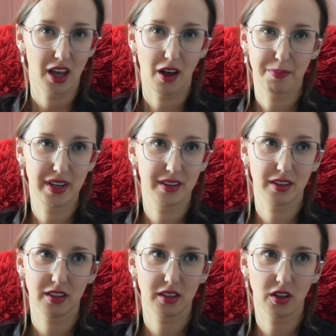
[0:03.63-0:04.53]
I've been
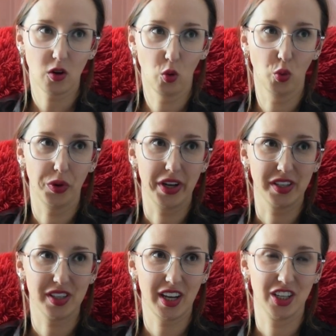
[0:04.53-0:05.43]

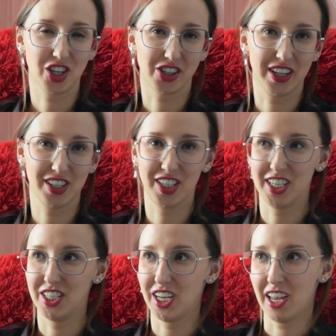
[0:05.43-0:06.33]
always
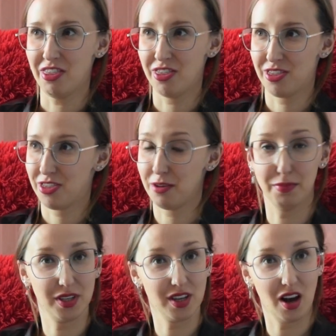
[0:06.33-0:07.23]
interested in the
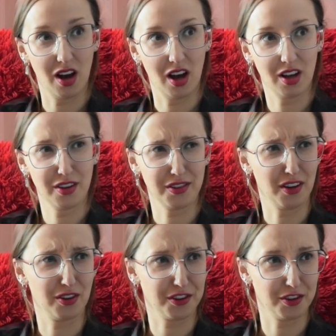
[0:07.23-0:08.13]
bizarre, the
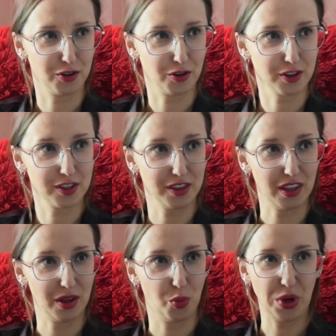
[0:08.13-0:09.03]
unorthodox,
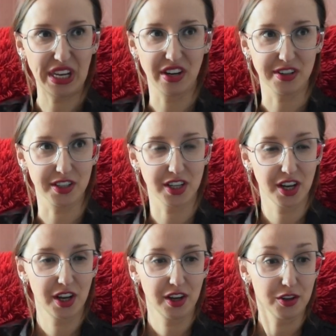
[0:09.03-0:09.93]
the weird,
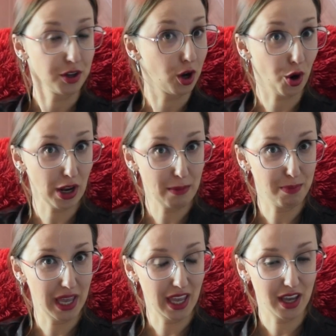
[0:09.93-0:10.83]
the
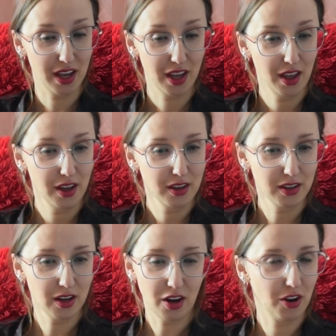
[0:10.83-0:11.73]
creepy,
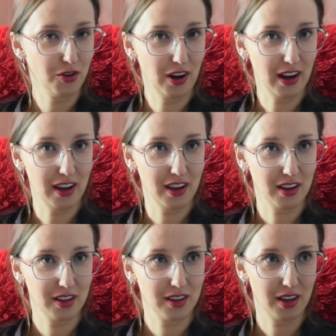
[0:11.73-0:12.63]
not
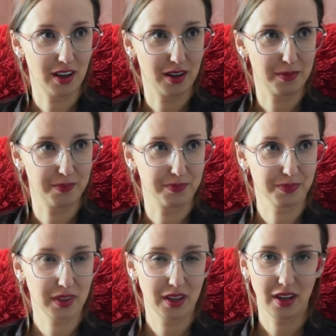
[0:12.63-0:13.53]
only
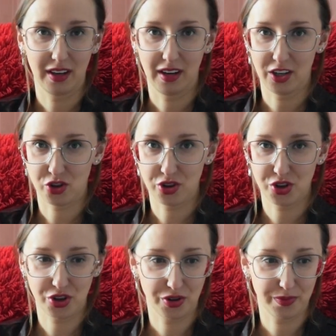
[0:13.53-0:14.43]
in
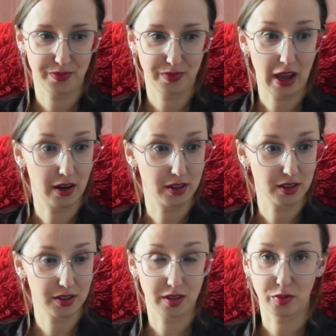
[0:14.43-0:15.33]
literature and
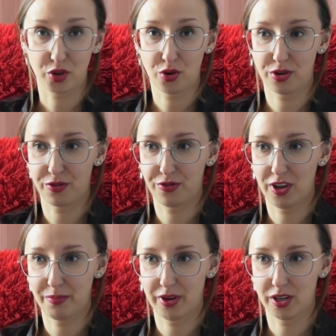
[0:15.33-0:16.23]

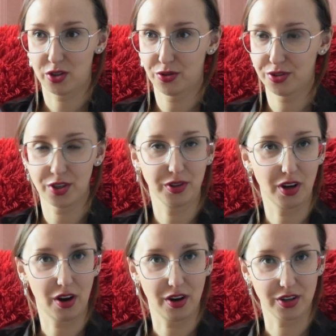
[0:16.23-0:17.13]
cinematography, but also in
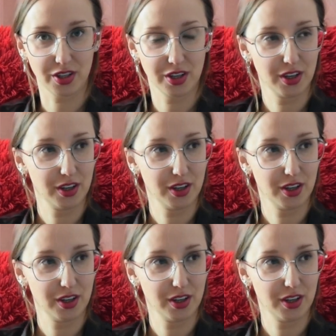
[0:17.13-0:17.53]
art.